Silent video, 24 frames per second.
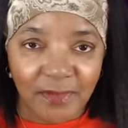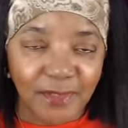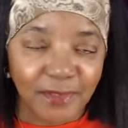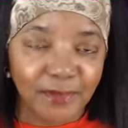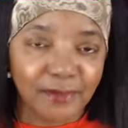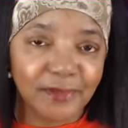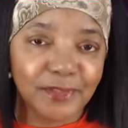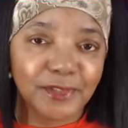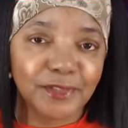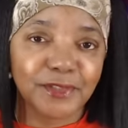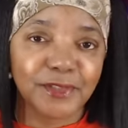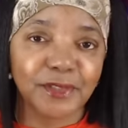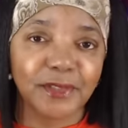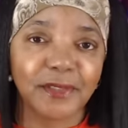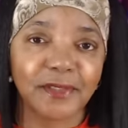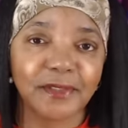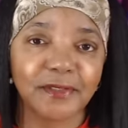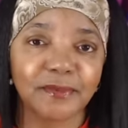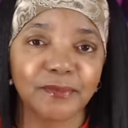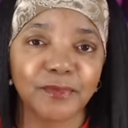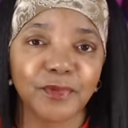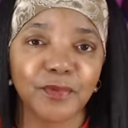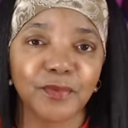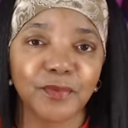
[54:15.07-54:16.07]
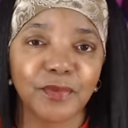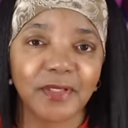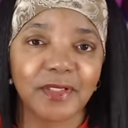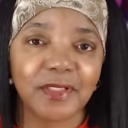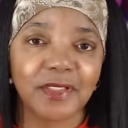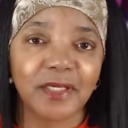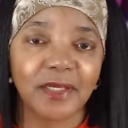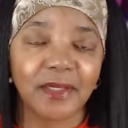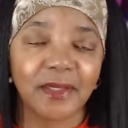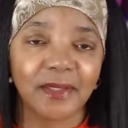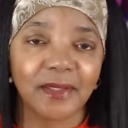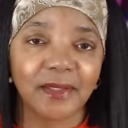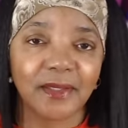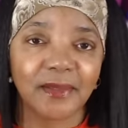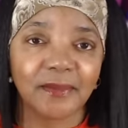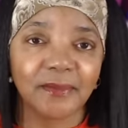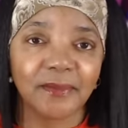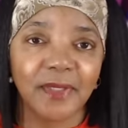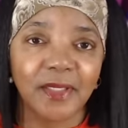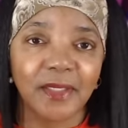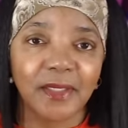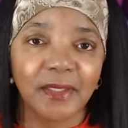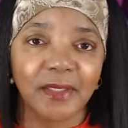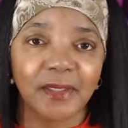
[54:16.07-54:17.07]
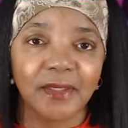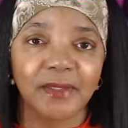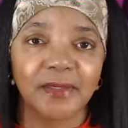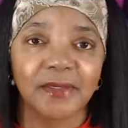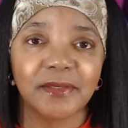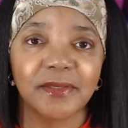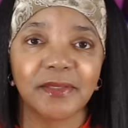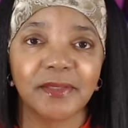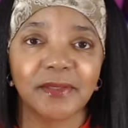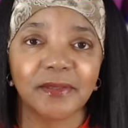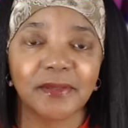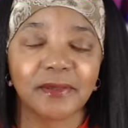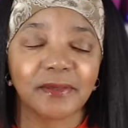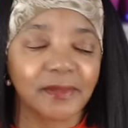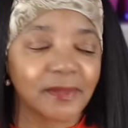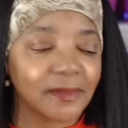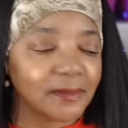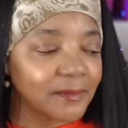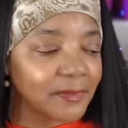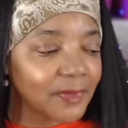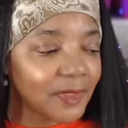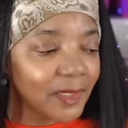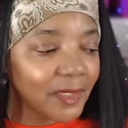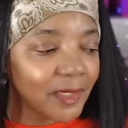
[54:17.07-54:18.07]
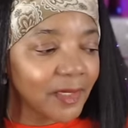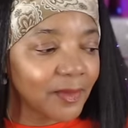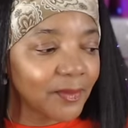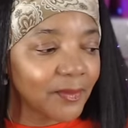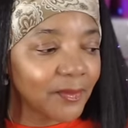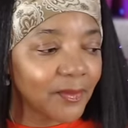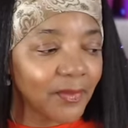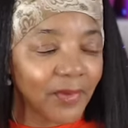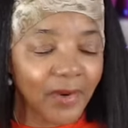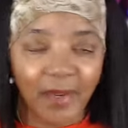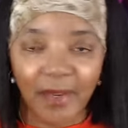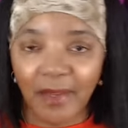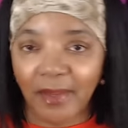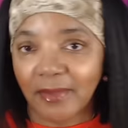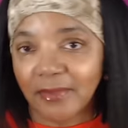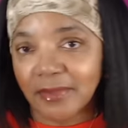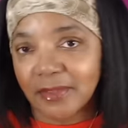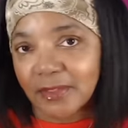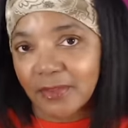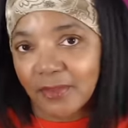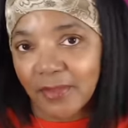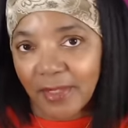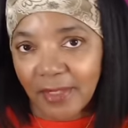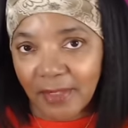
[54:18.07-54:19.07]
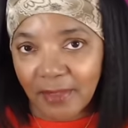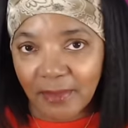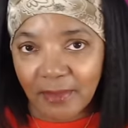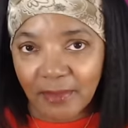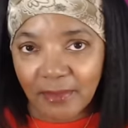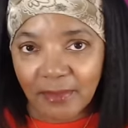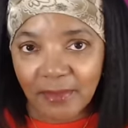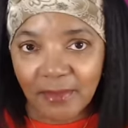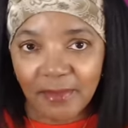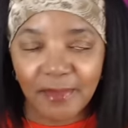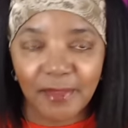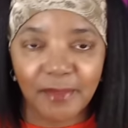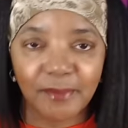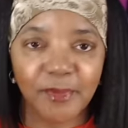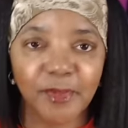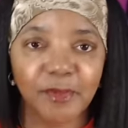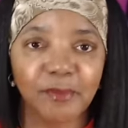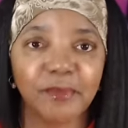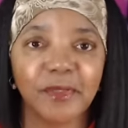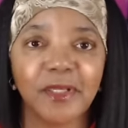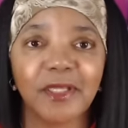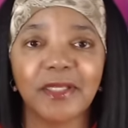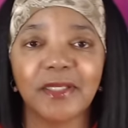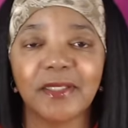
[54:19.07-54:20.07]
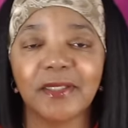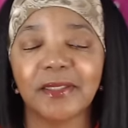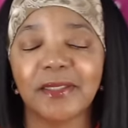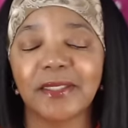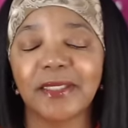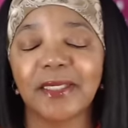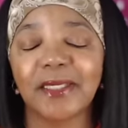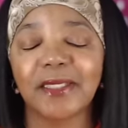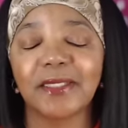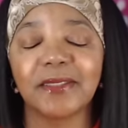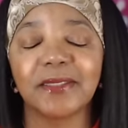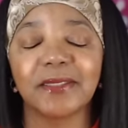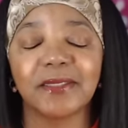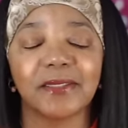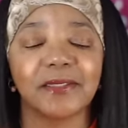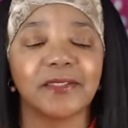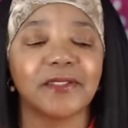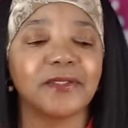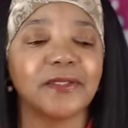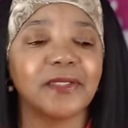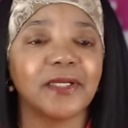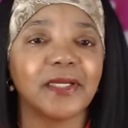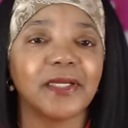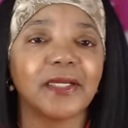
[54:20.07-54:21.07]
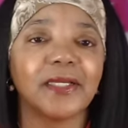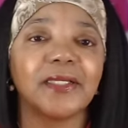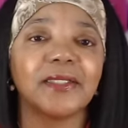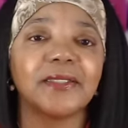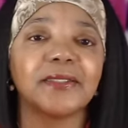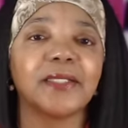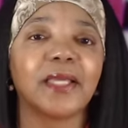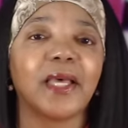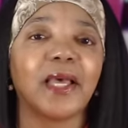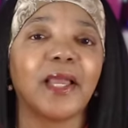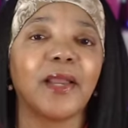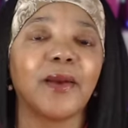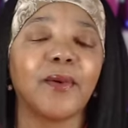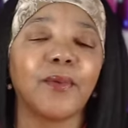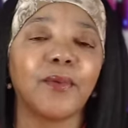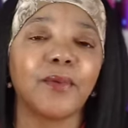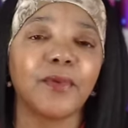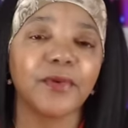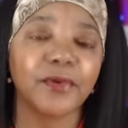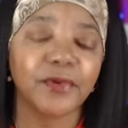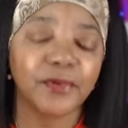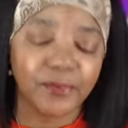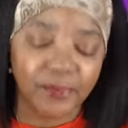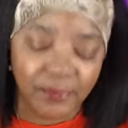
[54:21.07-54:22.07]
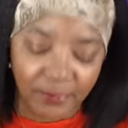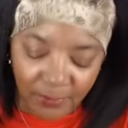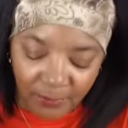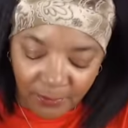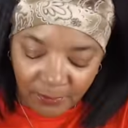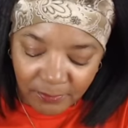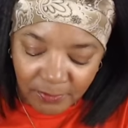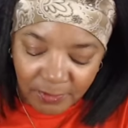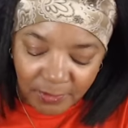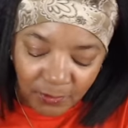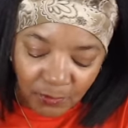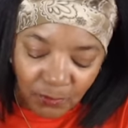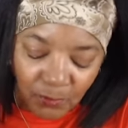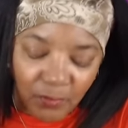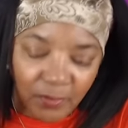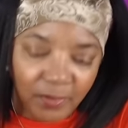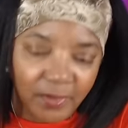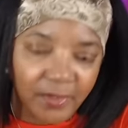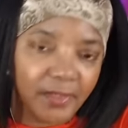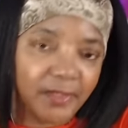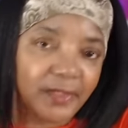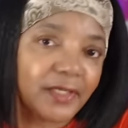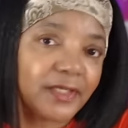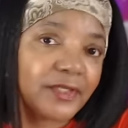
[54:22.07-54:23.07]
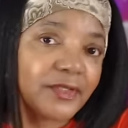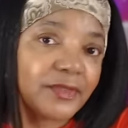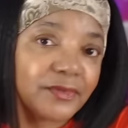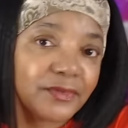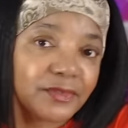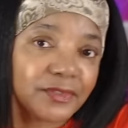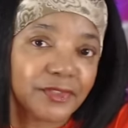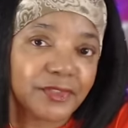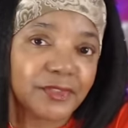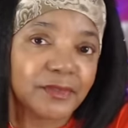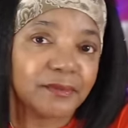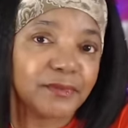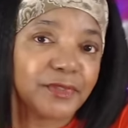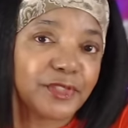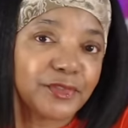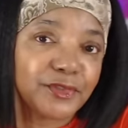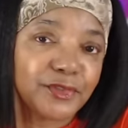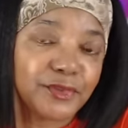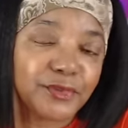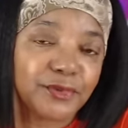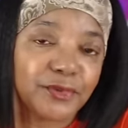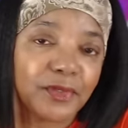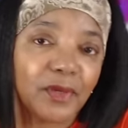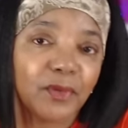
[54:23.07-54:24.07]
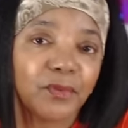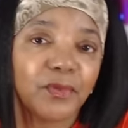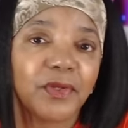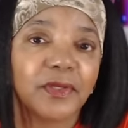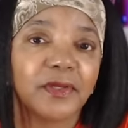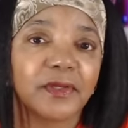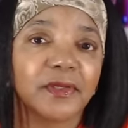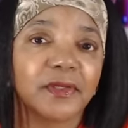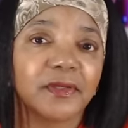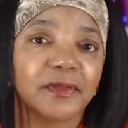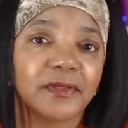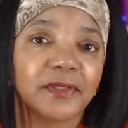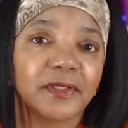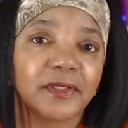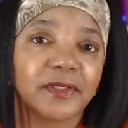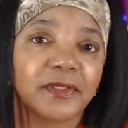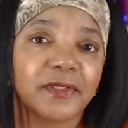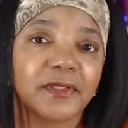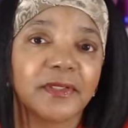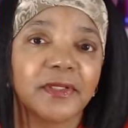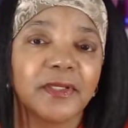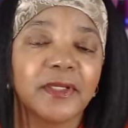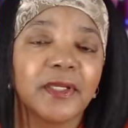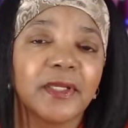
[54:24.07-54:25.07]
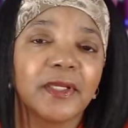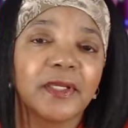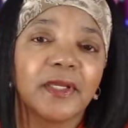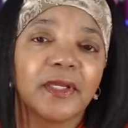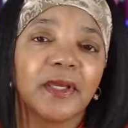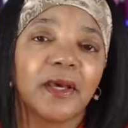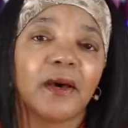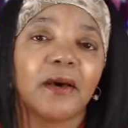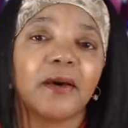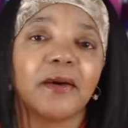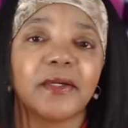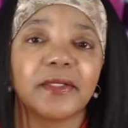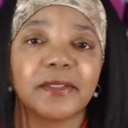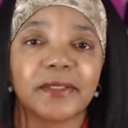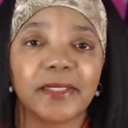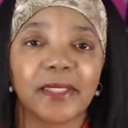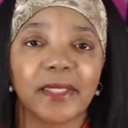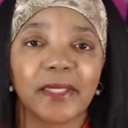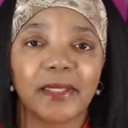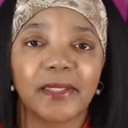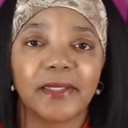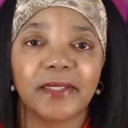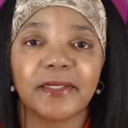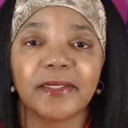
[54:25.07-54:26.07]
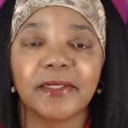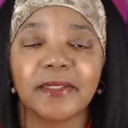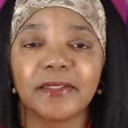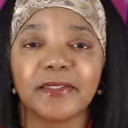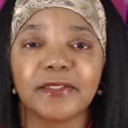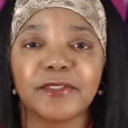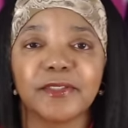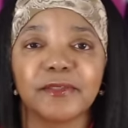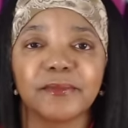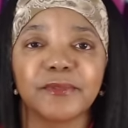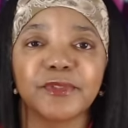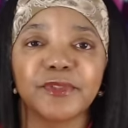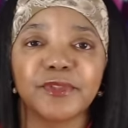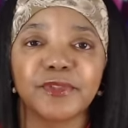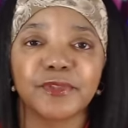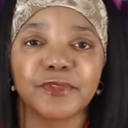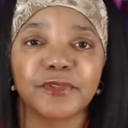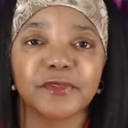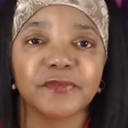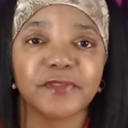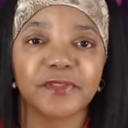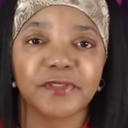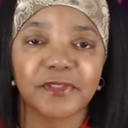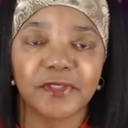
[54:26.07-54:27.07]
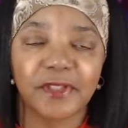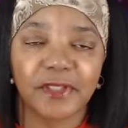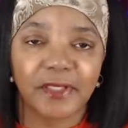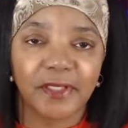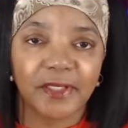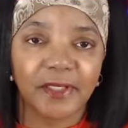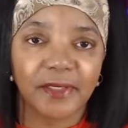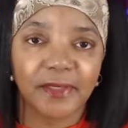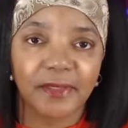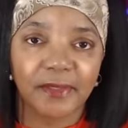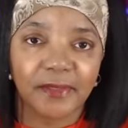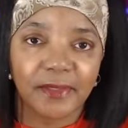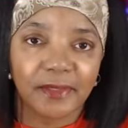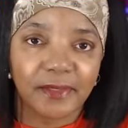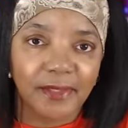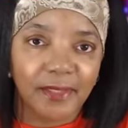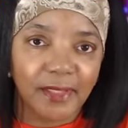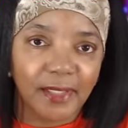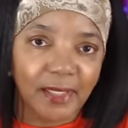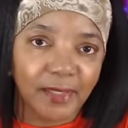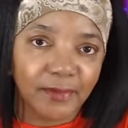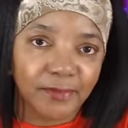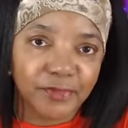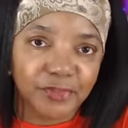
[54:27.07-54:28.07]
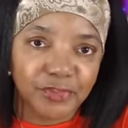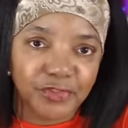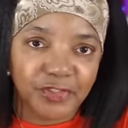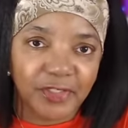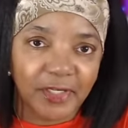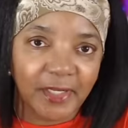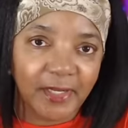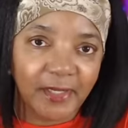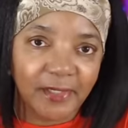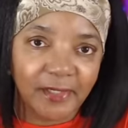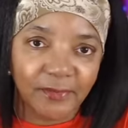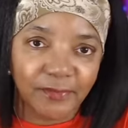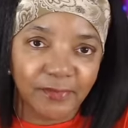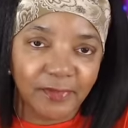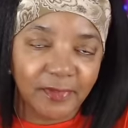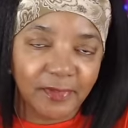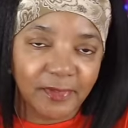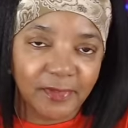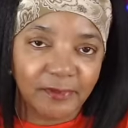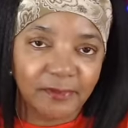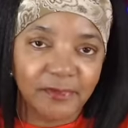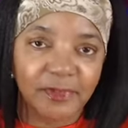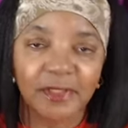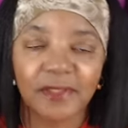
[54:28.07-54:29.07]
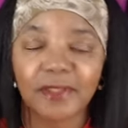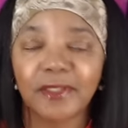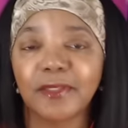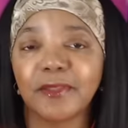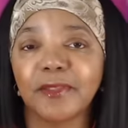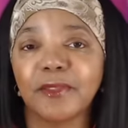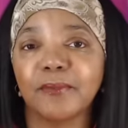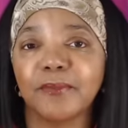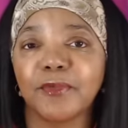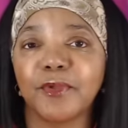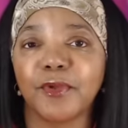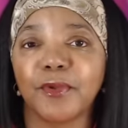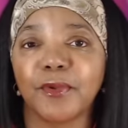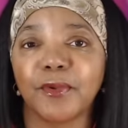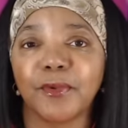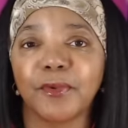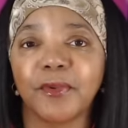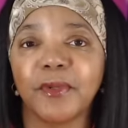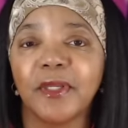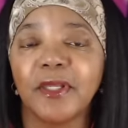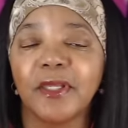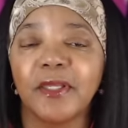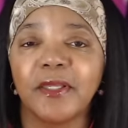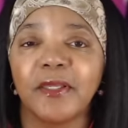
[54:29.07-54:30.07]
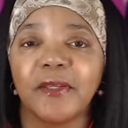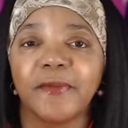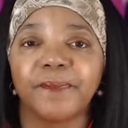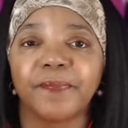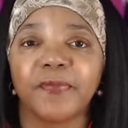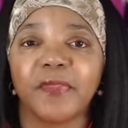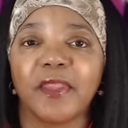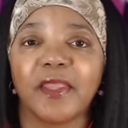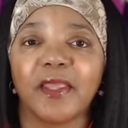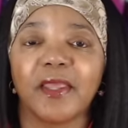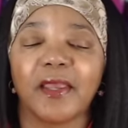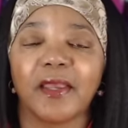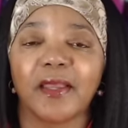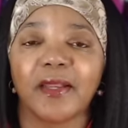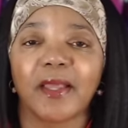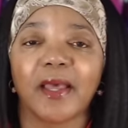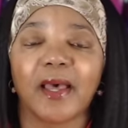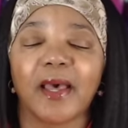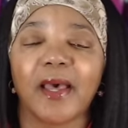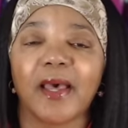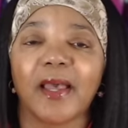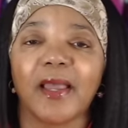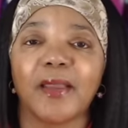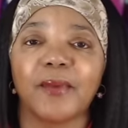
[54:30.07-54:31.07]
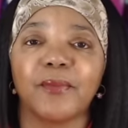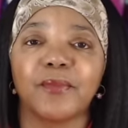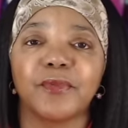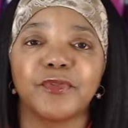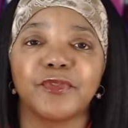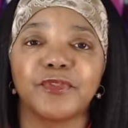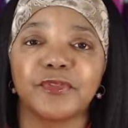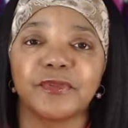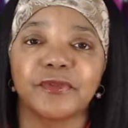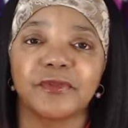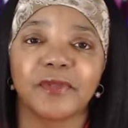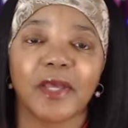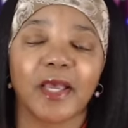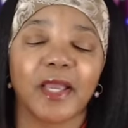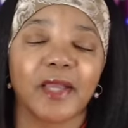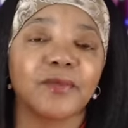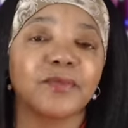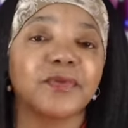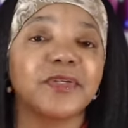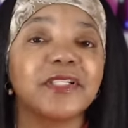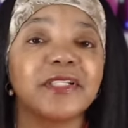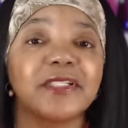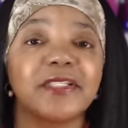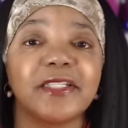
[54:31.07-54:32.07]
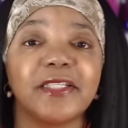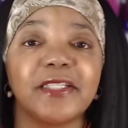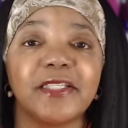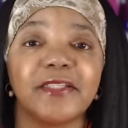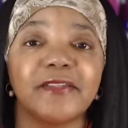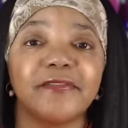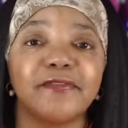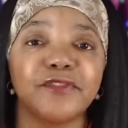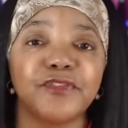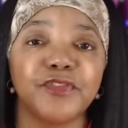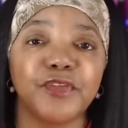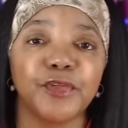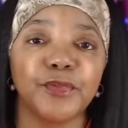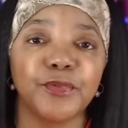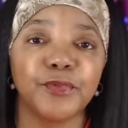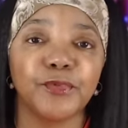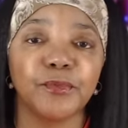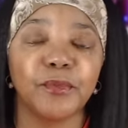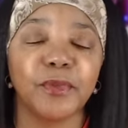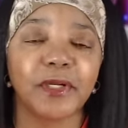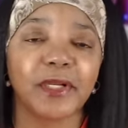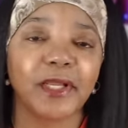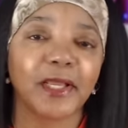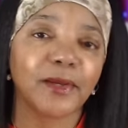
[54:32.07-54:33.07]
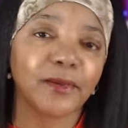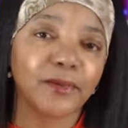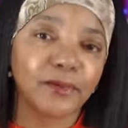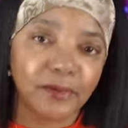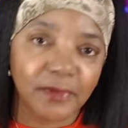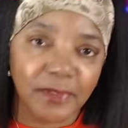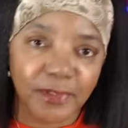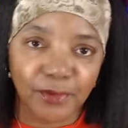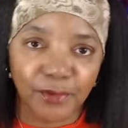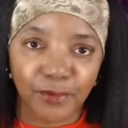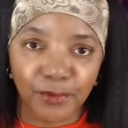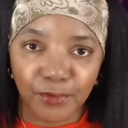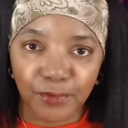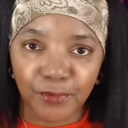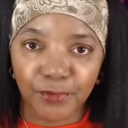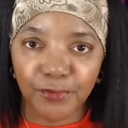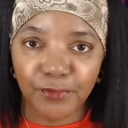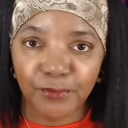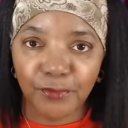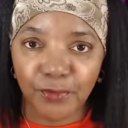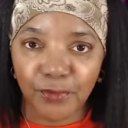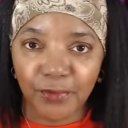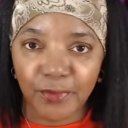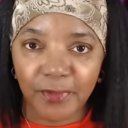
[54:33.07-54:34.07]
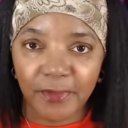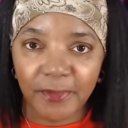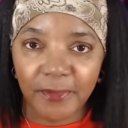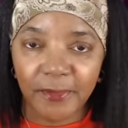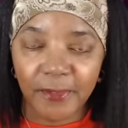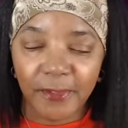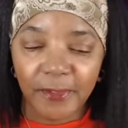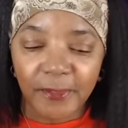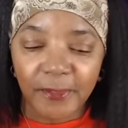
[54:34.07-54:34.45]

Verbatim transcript: They only charged me one time. So I'm like, wow. So I called them immediately. I said, you guys, I ordered only one and you sent me two. I went on the online customer service thing and I was chatting with them to let them know that I was I received two but I only ordered one.